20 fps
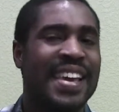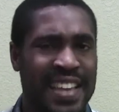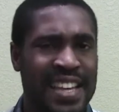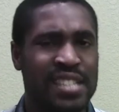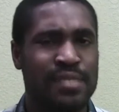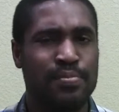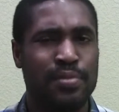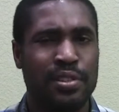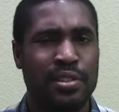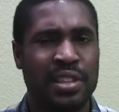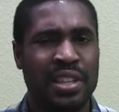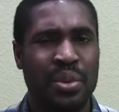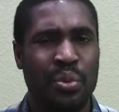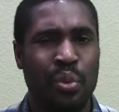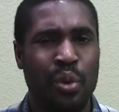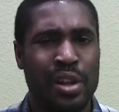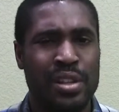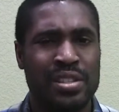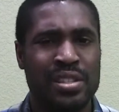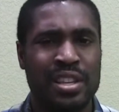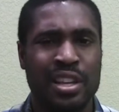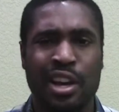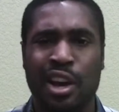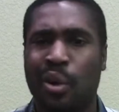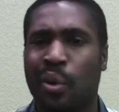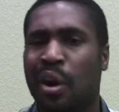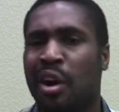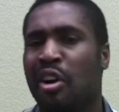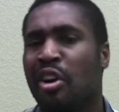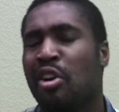desperately wants to
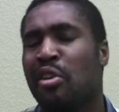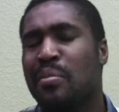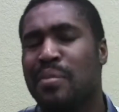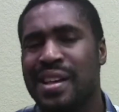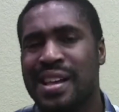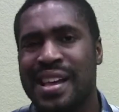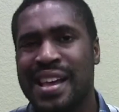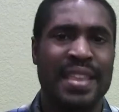go home,